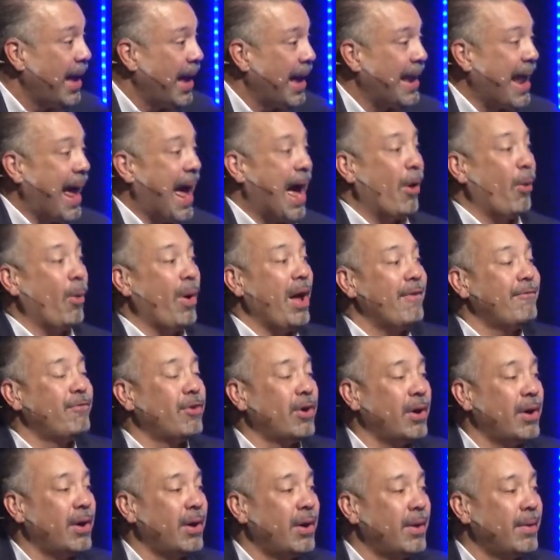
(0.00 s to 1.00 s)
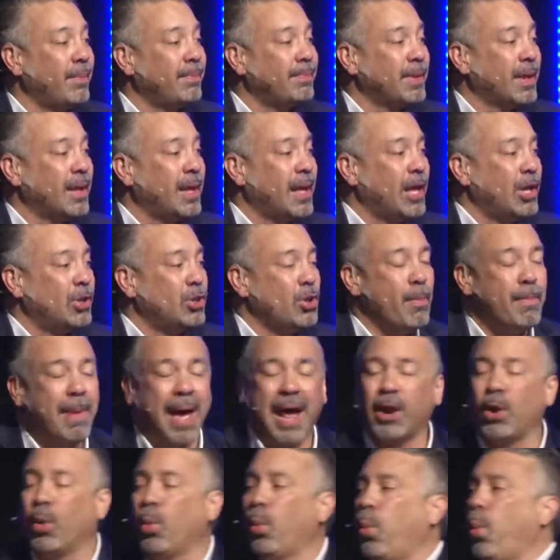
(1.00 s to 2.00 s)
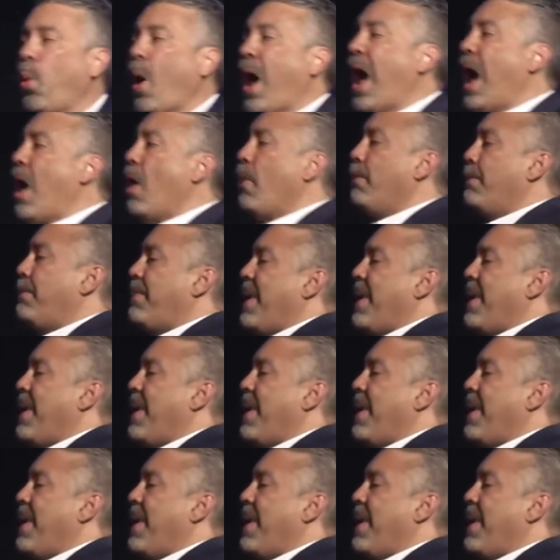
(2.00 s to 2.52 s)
And however, no matter how